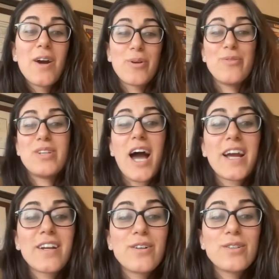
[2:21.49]
Were you
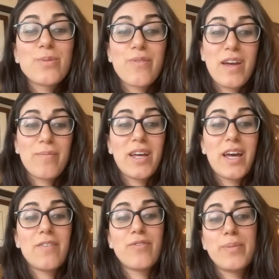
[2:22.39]
diagnosed with
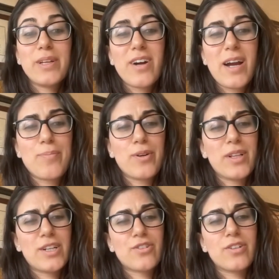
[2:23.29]
familial
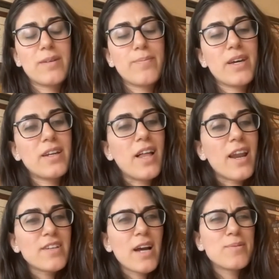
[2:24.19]
hypercholesterolemia? And a
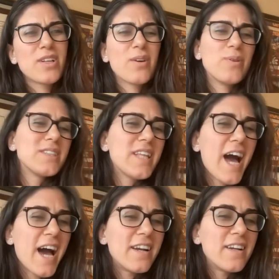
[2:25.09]
lot of times they're like, what's
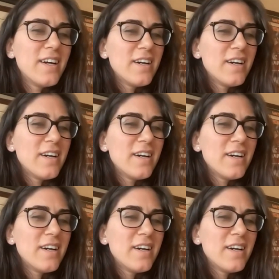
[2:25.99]
that?